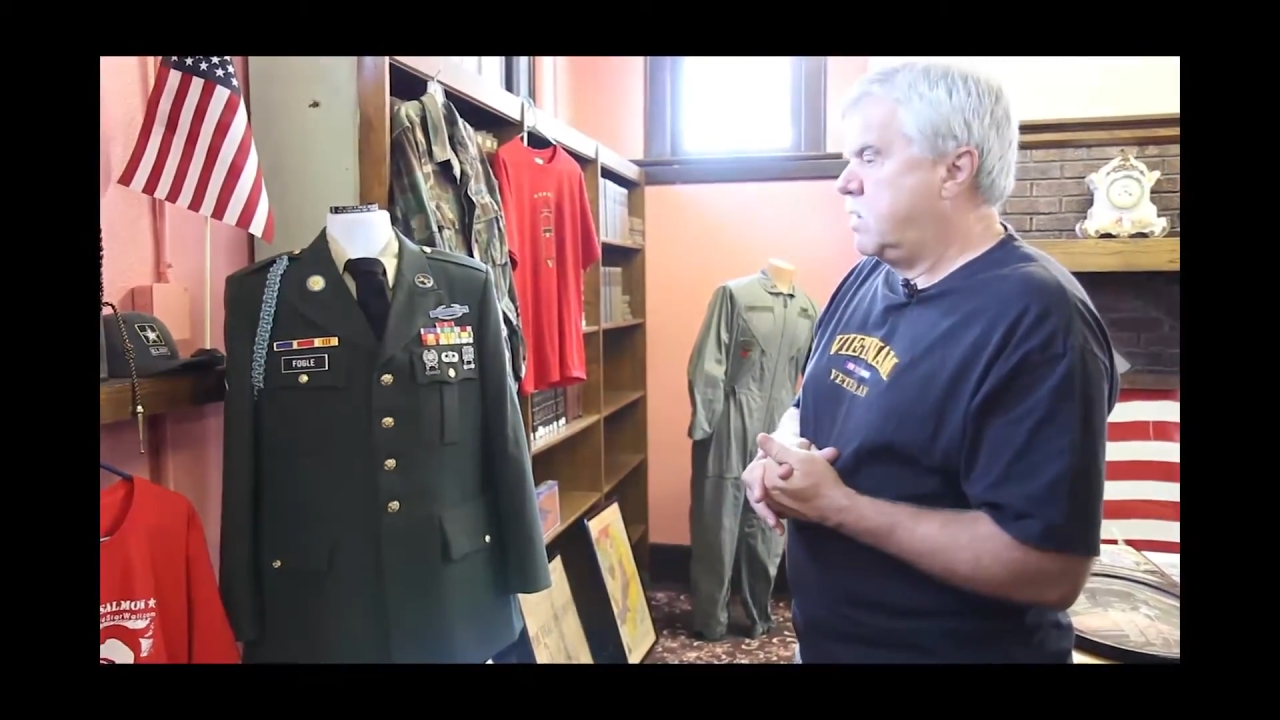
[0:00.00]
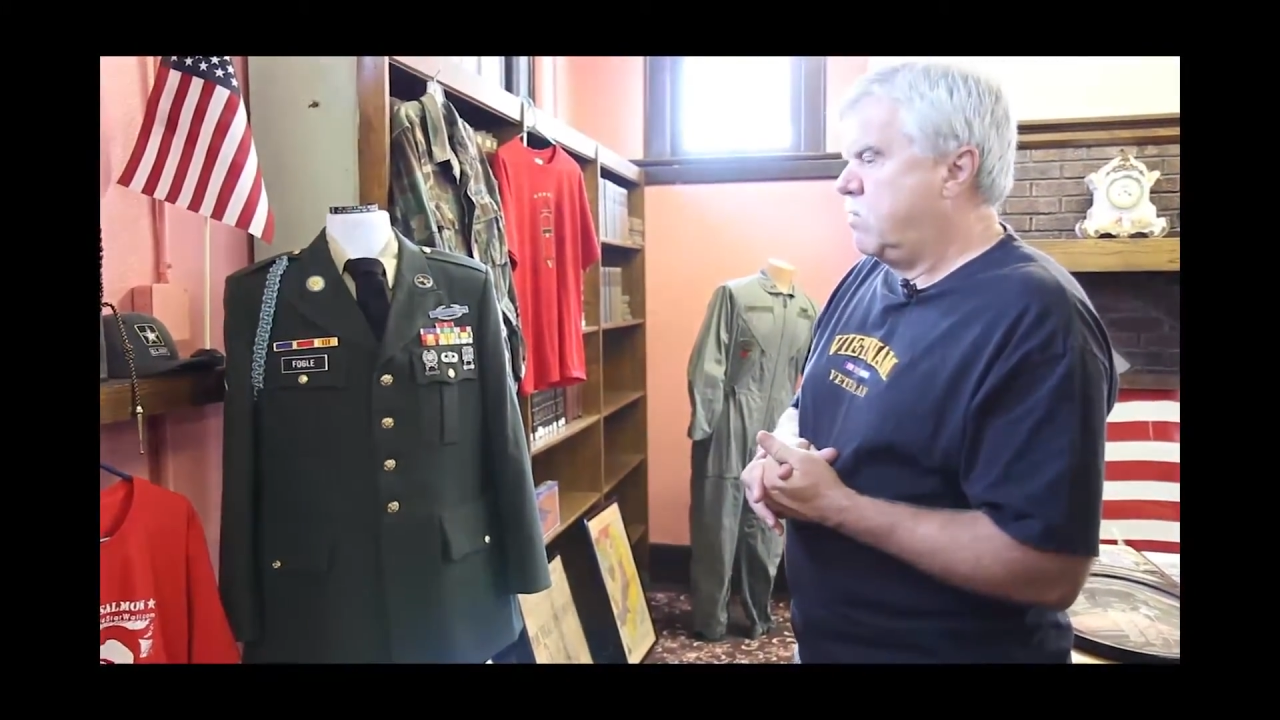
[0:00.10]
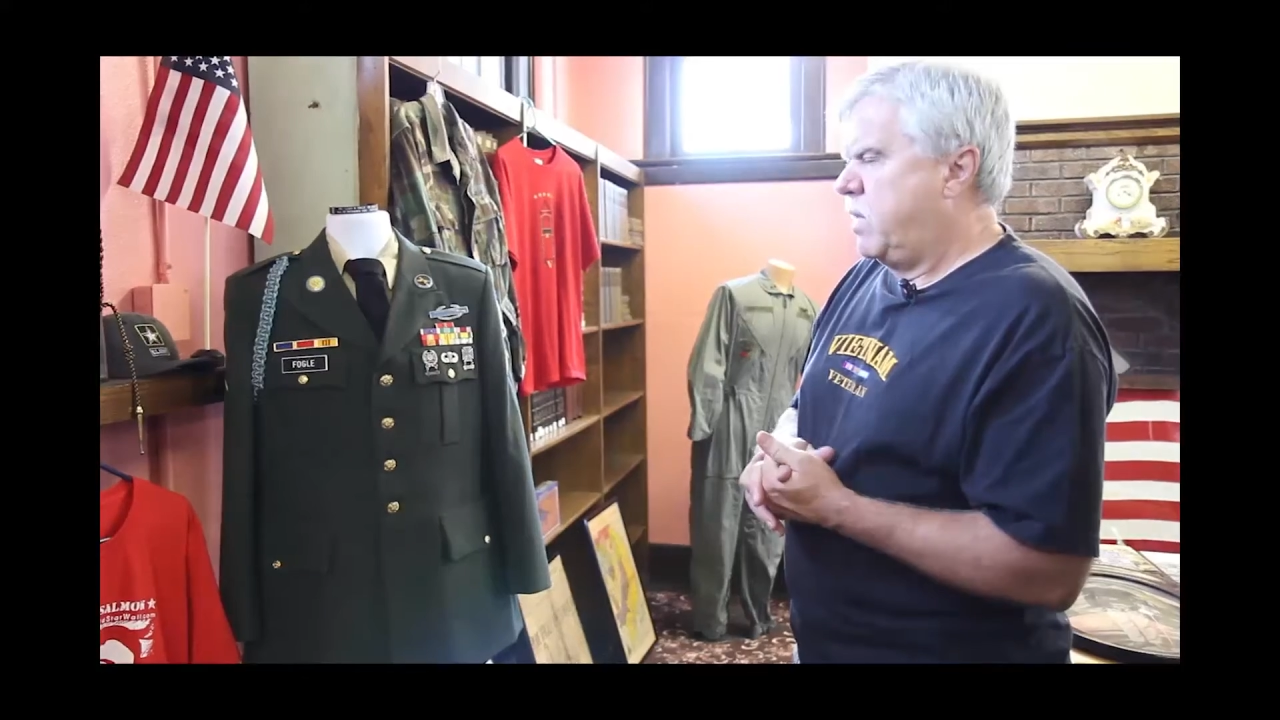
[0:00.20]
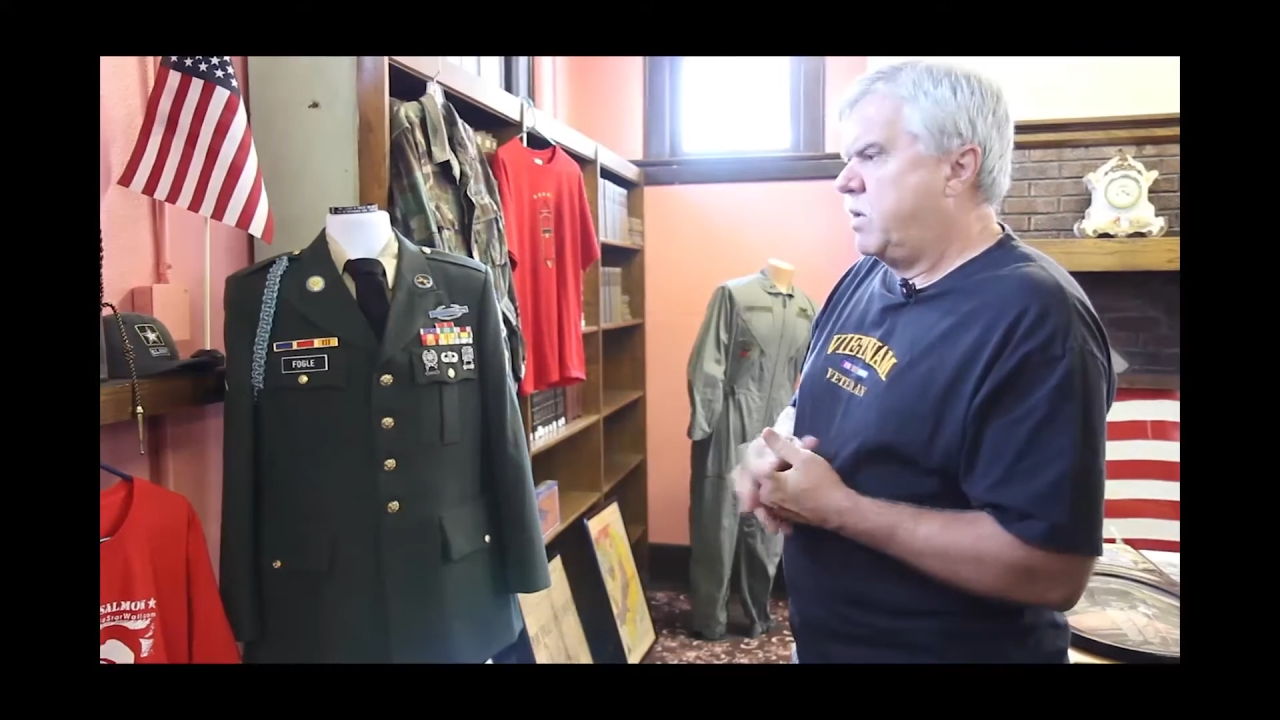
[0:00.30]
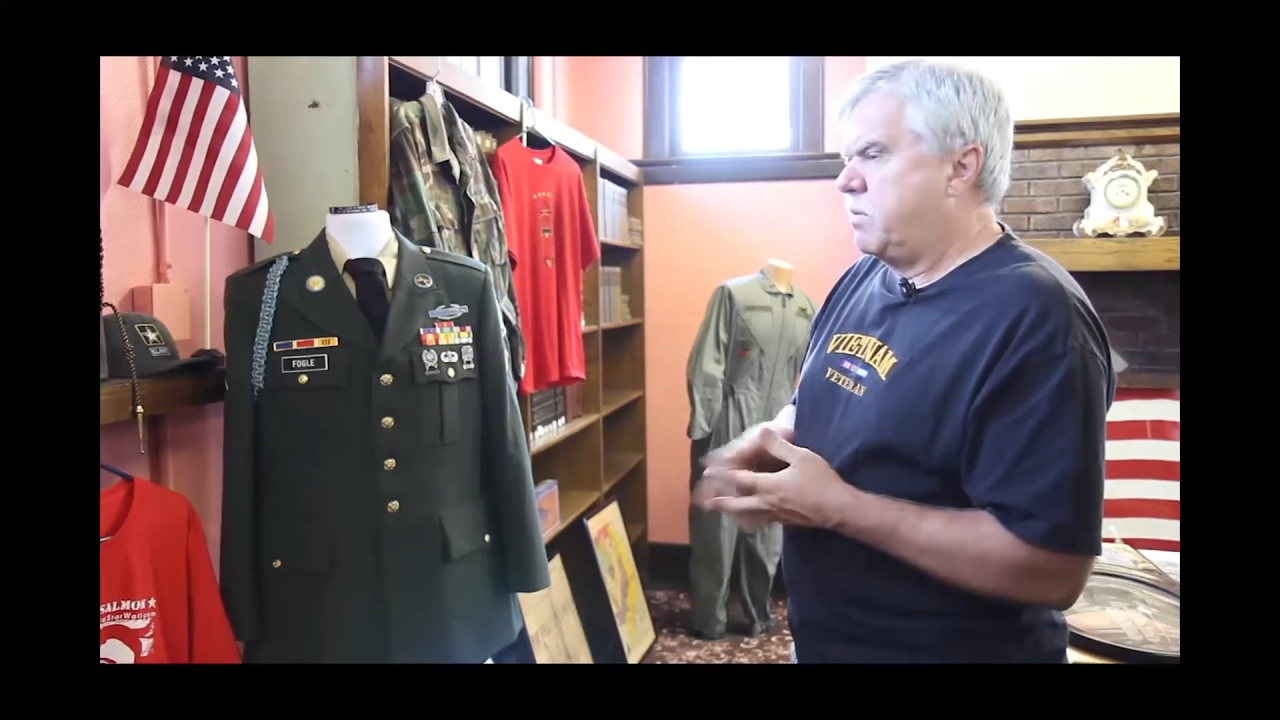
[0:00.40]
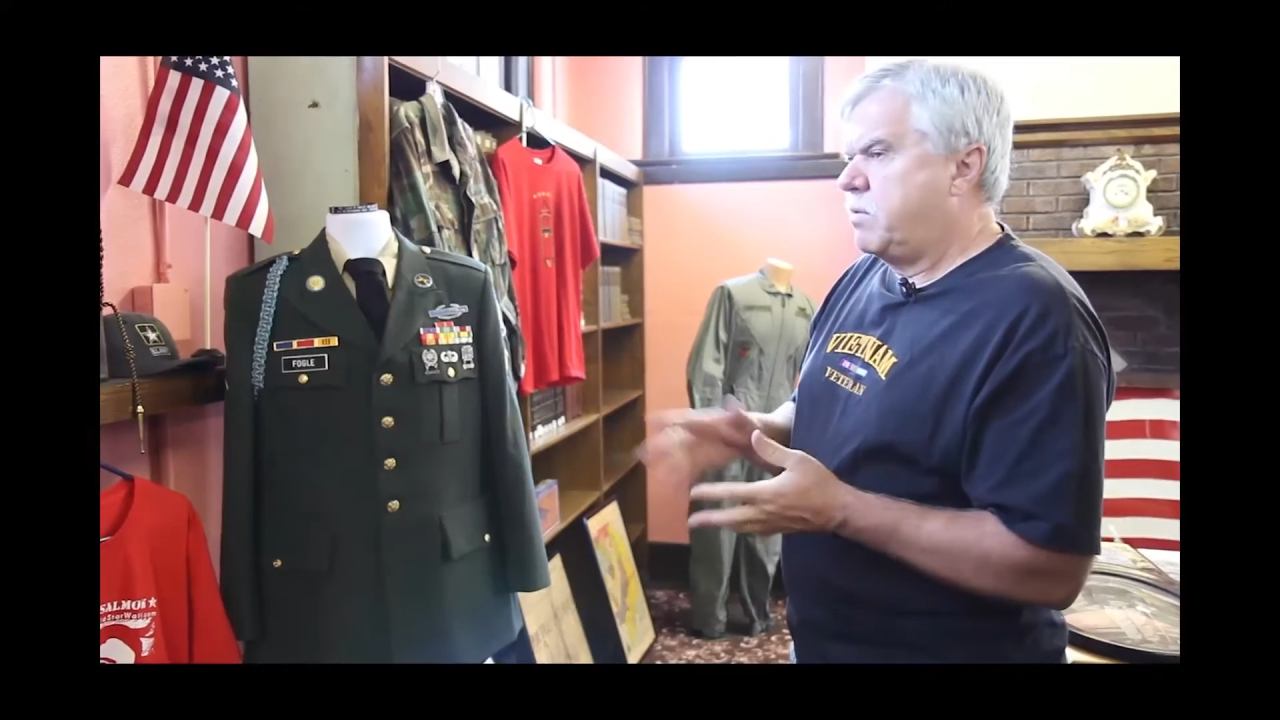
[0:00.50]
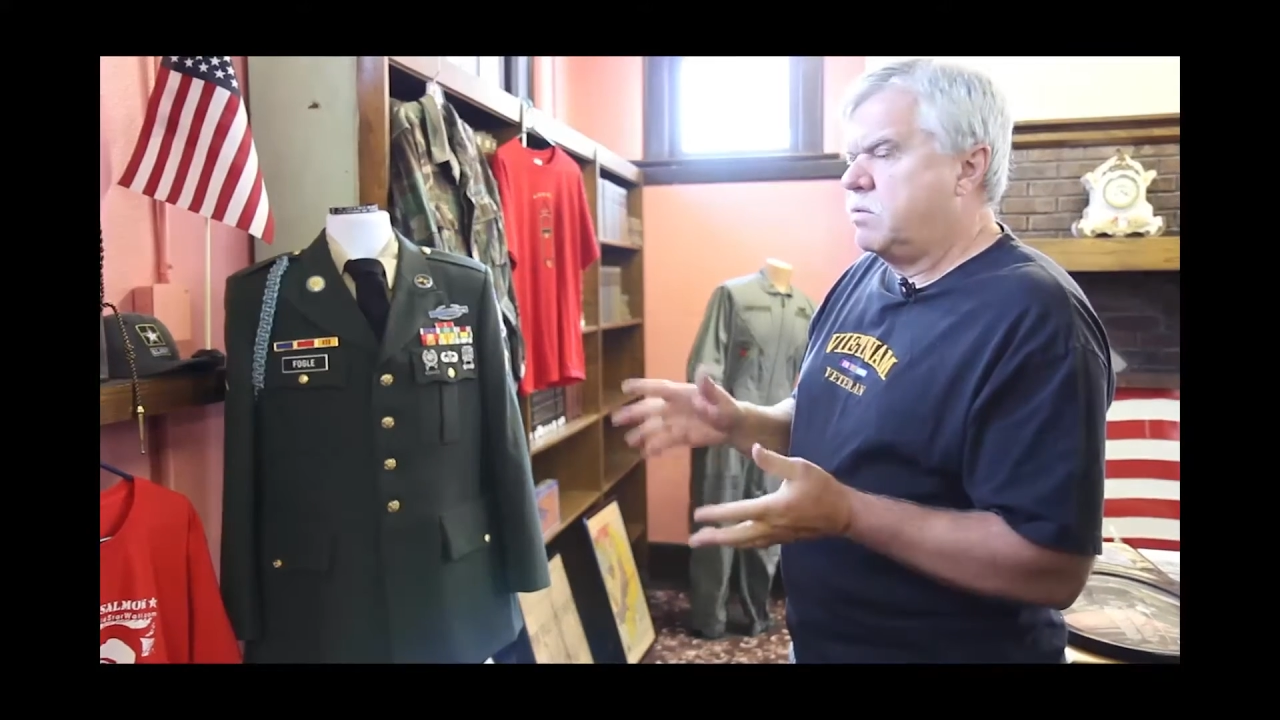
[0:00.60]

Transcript: And wound